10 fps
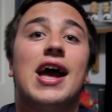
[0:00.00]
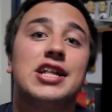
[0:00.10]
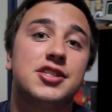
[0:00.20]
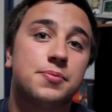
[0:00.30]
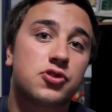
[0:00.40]

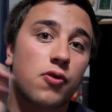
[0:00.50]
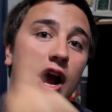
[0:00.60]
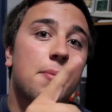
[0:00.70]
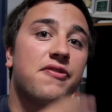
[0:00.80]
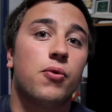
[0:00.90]
and
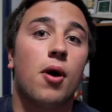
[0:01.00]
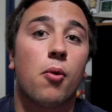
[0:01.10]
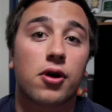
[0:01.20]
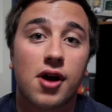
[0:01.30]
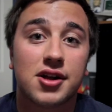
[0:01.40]
subscribe if you want
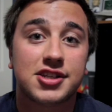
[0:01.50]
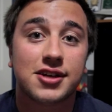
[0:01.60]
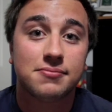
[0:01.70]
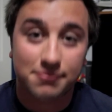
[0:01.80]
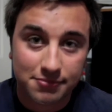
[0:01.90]
more
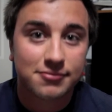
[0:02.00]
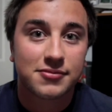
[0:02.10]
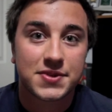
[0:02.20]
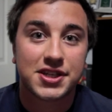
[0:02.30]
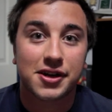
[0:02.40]
content.
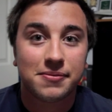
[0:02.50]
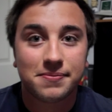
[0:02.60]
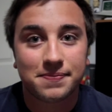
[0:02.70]
See ya.